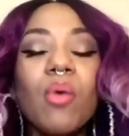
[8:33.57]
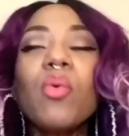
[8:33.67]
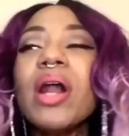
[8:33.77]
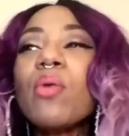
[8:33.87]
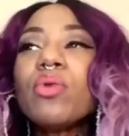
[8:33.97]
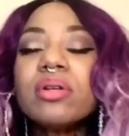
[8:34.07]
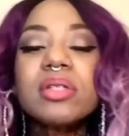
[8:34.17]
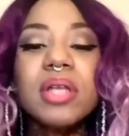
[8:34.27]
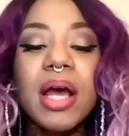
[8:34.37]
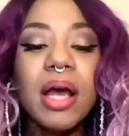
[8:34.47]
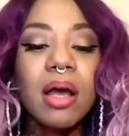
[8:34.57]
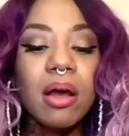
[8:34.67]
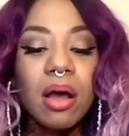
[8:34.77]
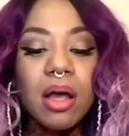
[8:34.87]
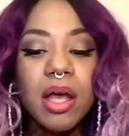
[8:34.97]
What I will say,
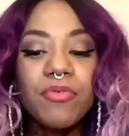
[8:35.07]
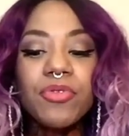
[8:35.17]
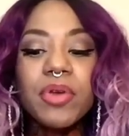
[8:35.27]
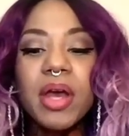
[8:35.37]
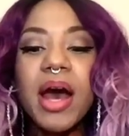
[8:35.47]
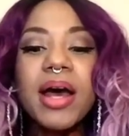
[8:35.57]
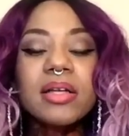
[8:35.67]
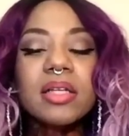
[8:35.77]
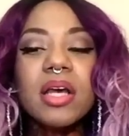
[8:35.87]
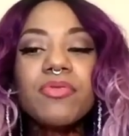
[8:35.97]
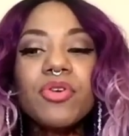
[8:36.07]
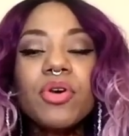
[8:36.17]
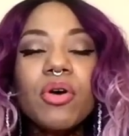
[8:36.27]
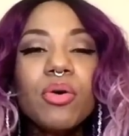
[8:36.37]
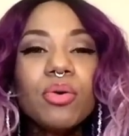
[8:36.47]
if you
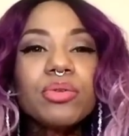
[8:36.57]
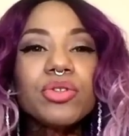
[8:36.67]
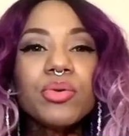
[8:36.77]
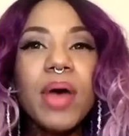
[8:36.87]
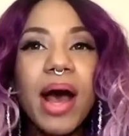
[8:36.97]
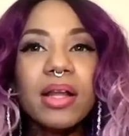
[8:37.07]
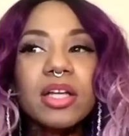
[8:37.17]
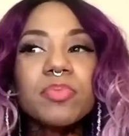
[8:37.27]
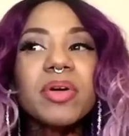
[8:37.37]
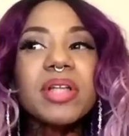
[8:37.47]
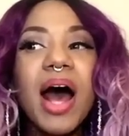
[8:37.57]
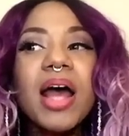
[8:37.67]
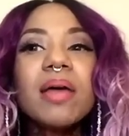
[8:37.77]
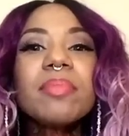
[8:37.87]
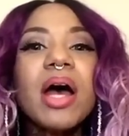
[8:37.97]
go to AliExpress,
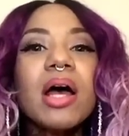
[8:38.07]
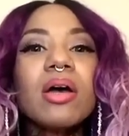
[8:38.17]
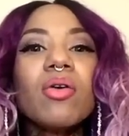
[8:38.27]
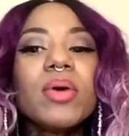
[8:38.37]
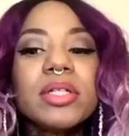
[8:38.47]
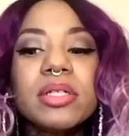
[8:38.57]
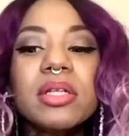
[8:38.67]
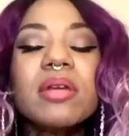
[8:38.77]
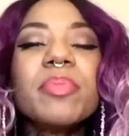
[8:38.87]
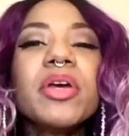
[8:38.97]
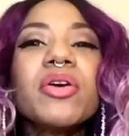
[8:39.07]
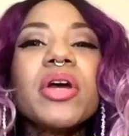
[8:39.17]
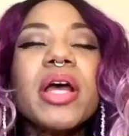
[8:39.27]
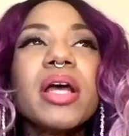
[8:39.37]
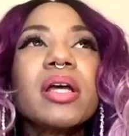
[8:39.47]
I am not going to sit up
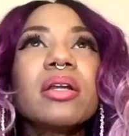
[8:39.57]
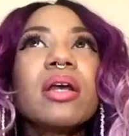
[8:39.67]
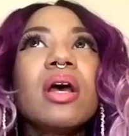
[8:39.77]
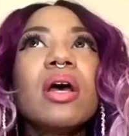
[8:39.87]
here and